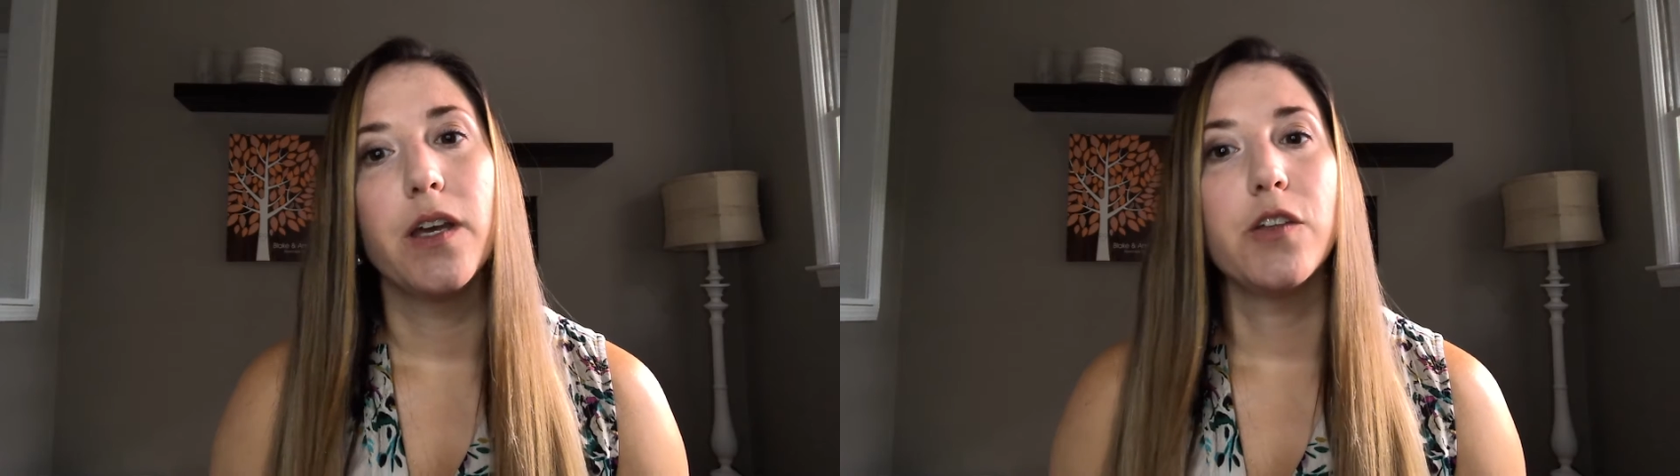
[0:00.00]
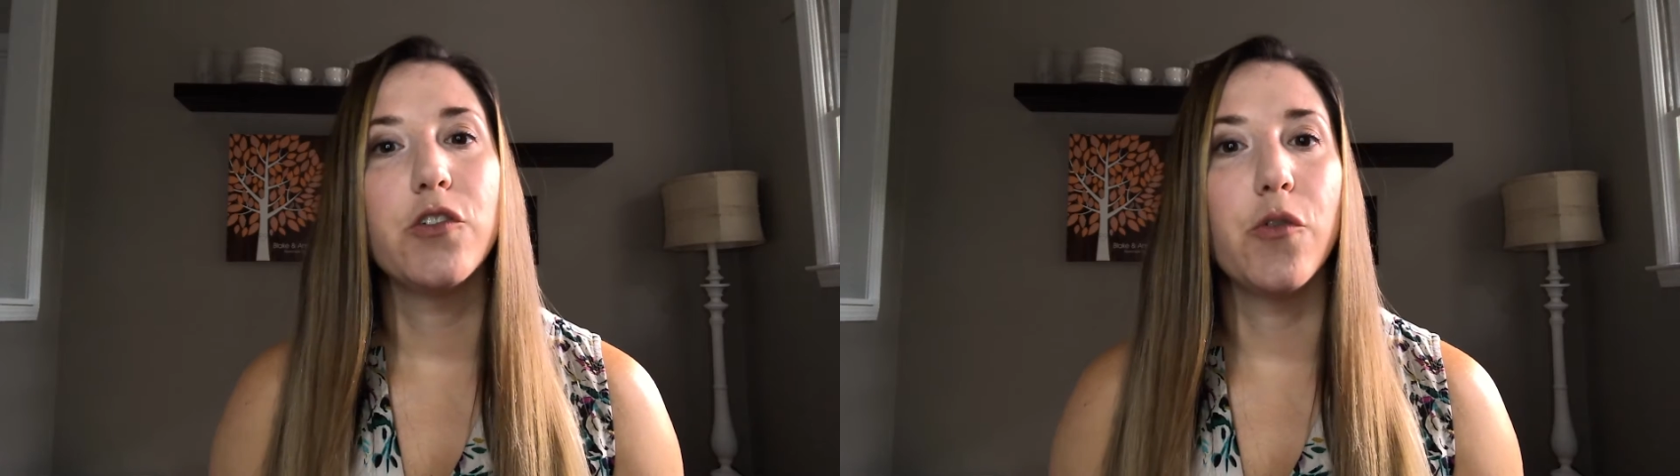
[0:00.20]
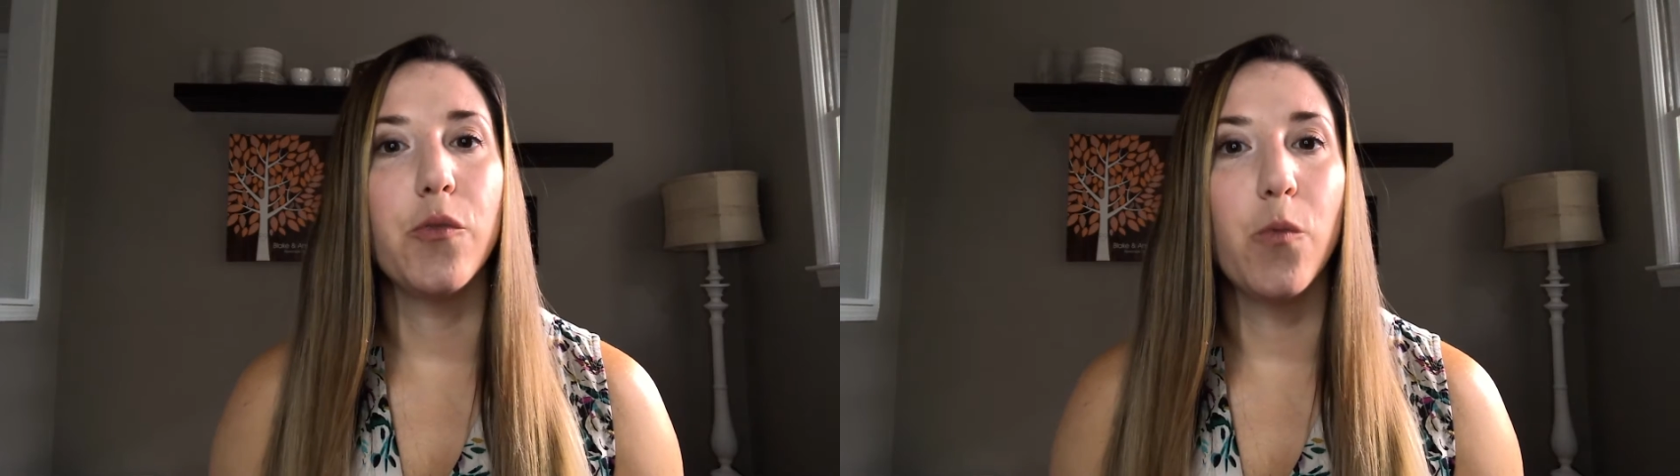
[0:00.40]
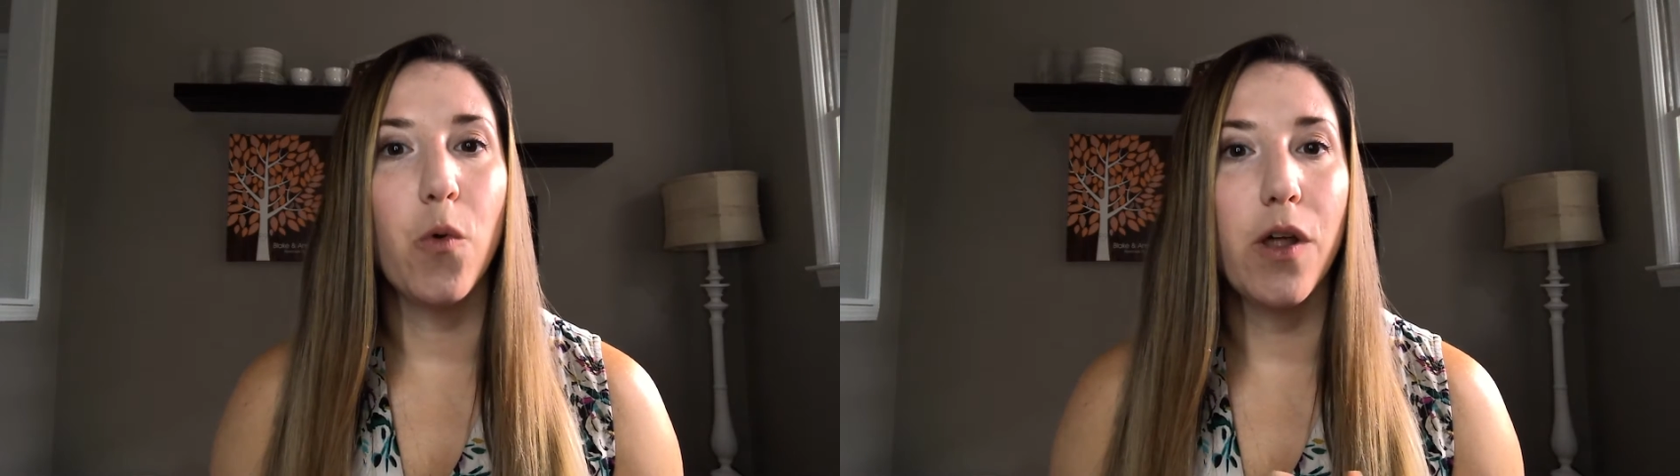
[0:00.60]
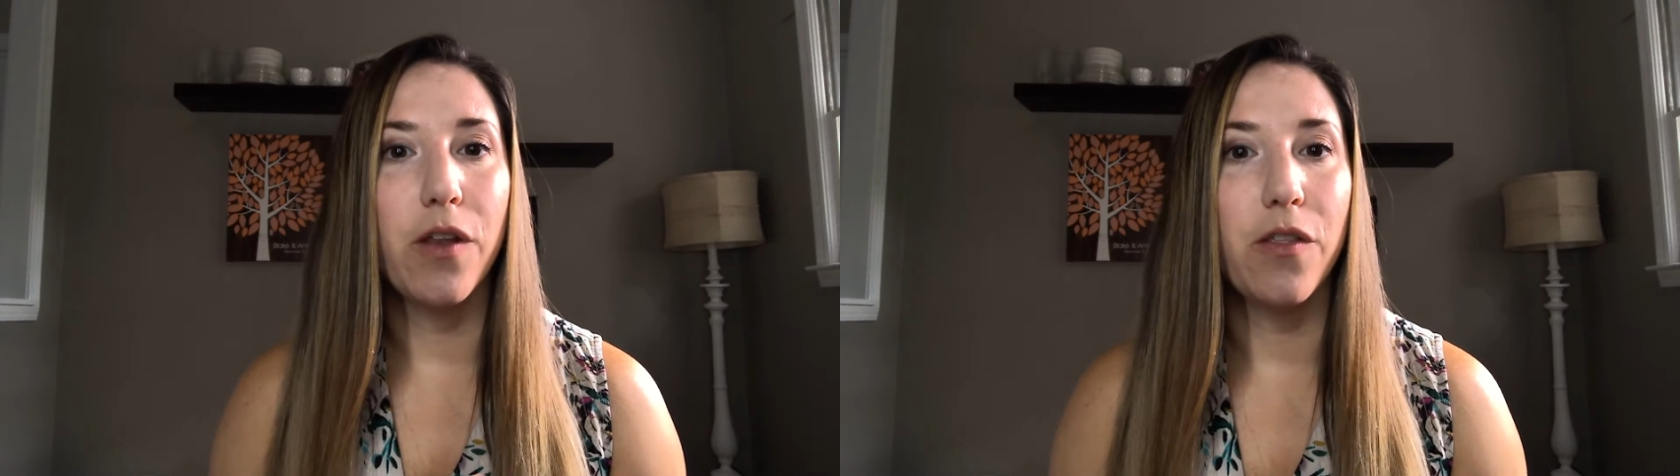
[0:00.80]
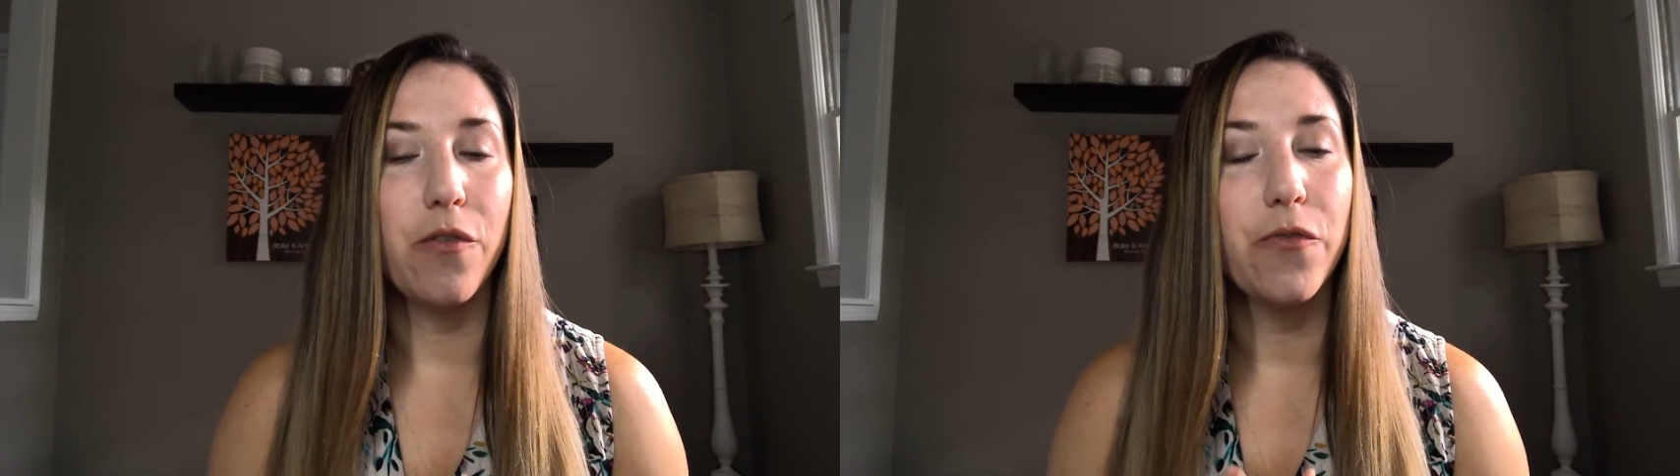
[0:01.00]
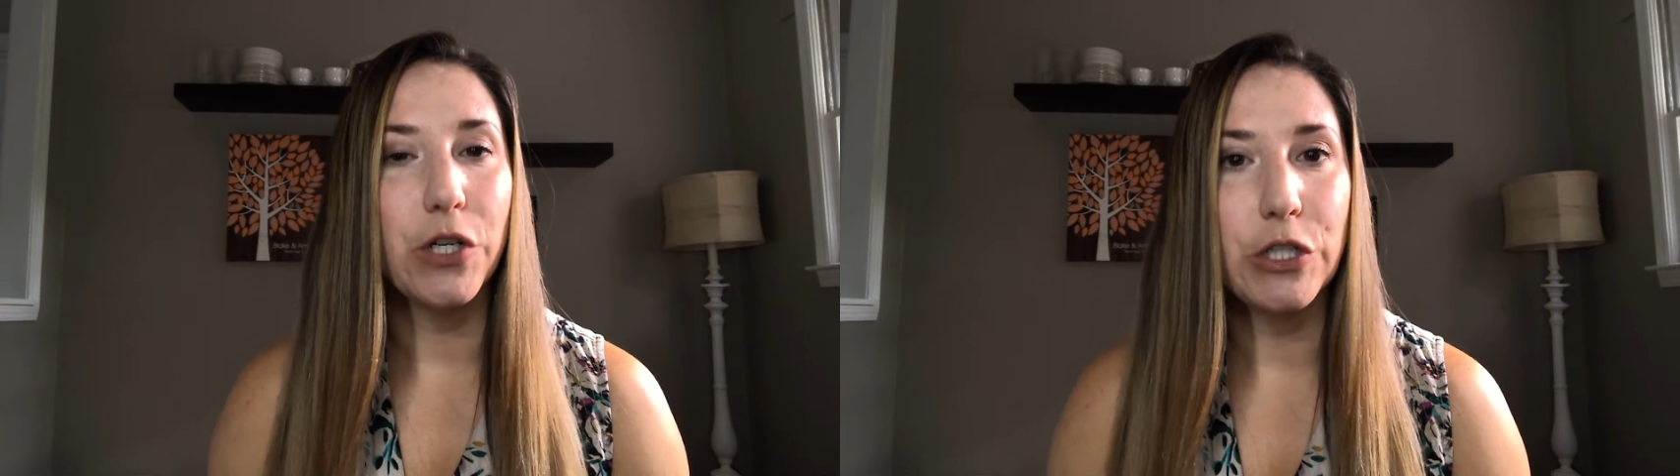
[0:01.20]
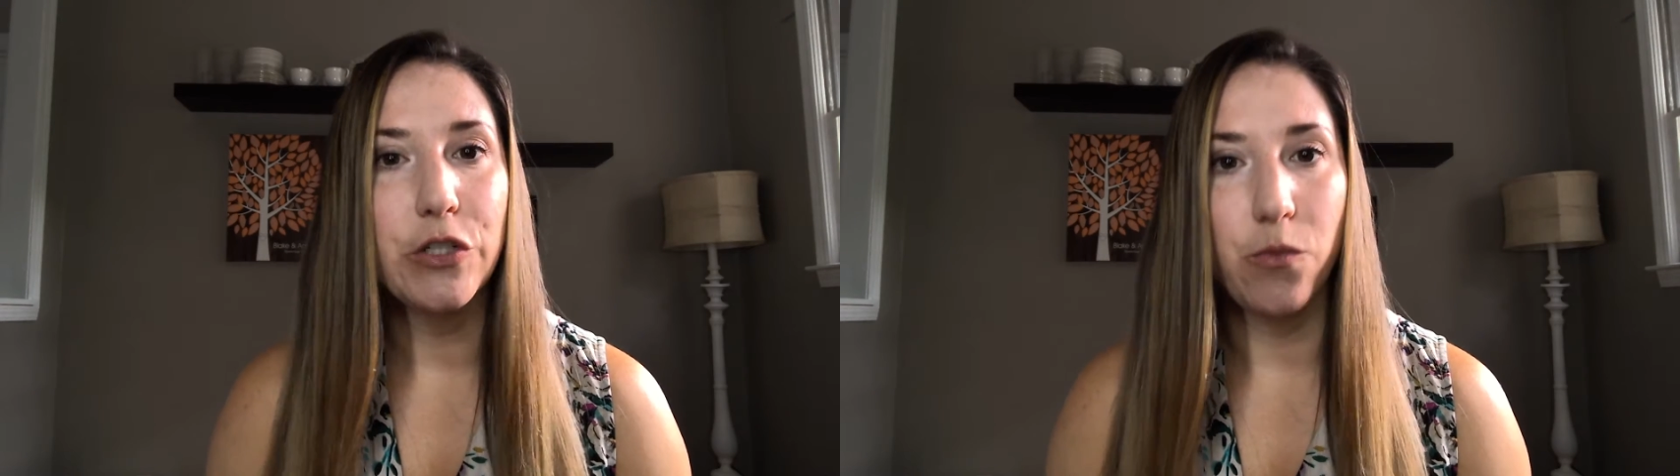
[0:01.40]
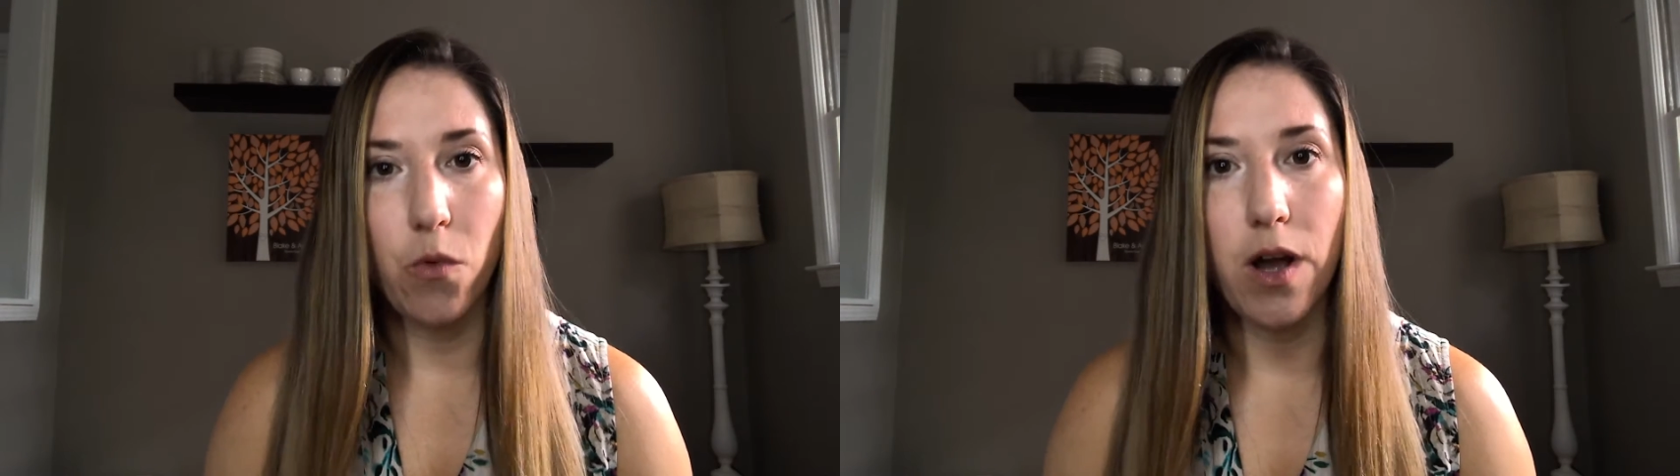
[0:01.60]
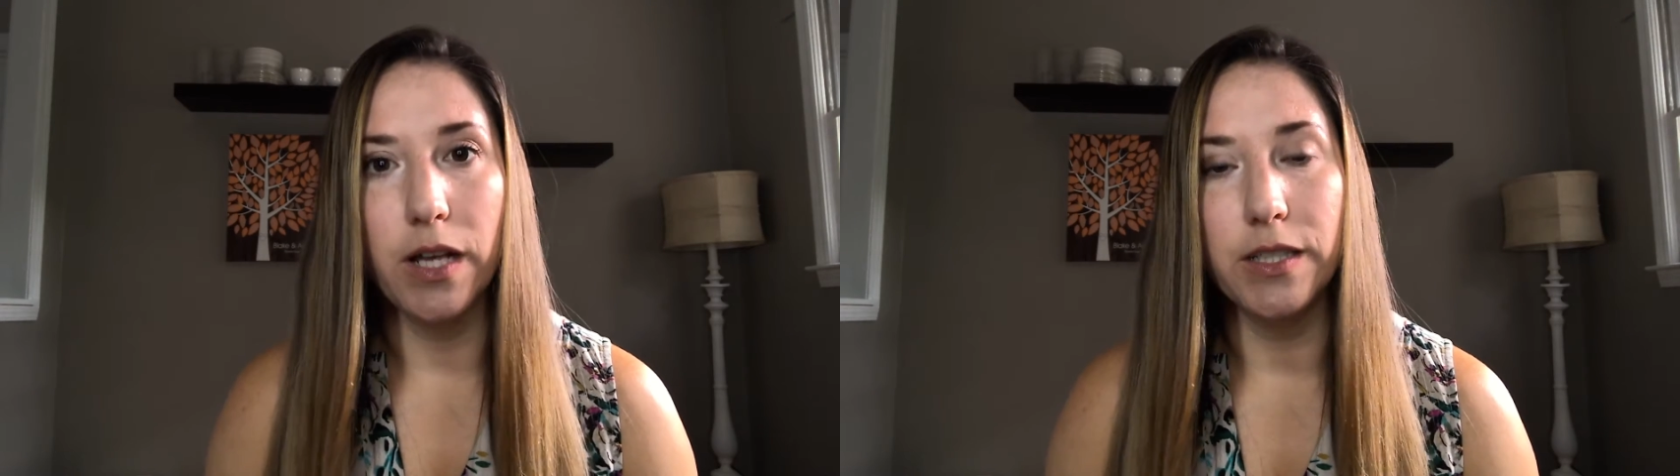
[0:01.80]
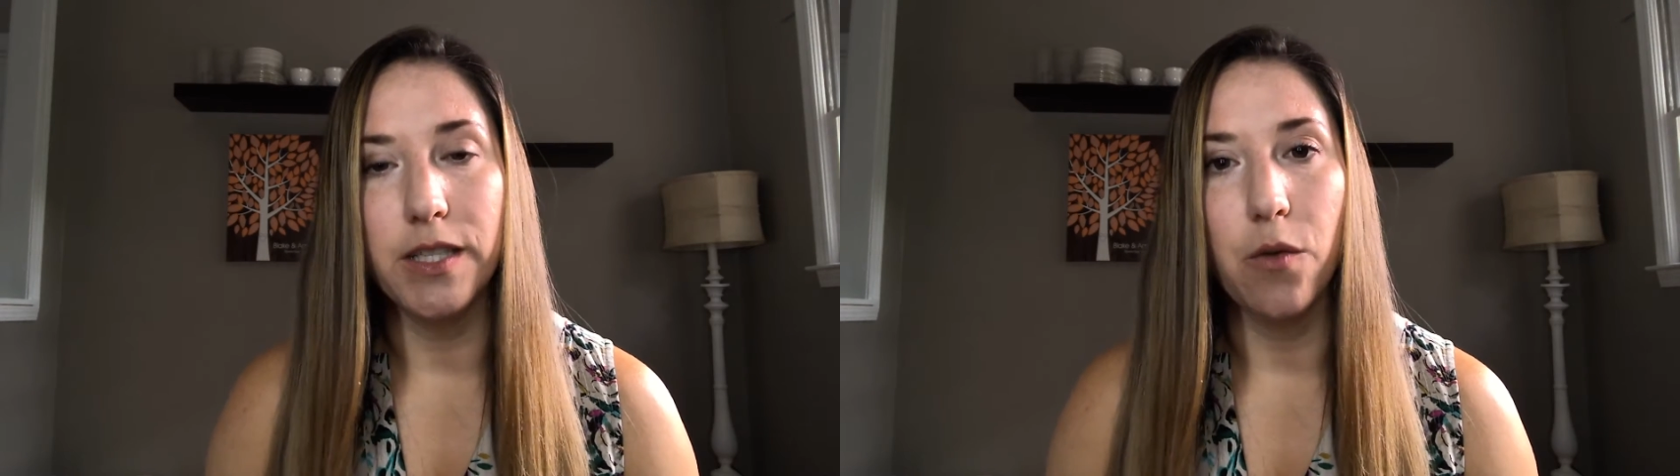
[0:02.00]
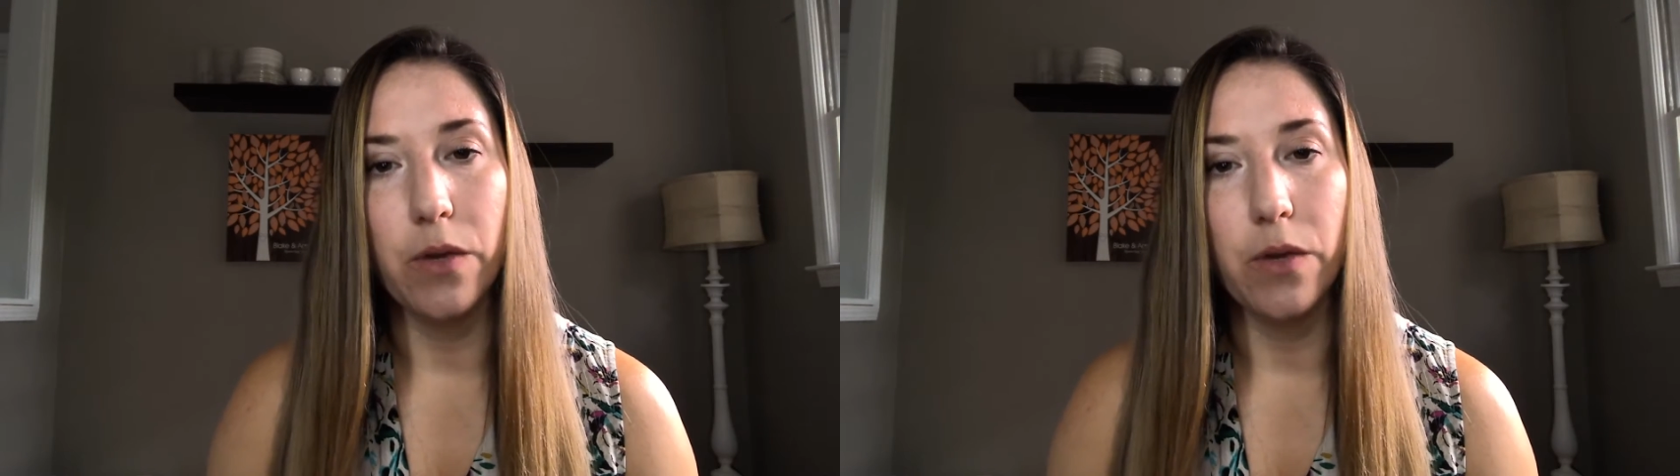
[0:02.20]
So, one of the first ones that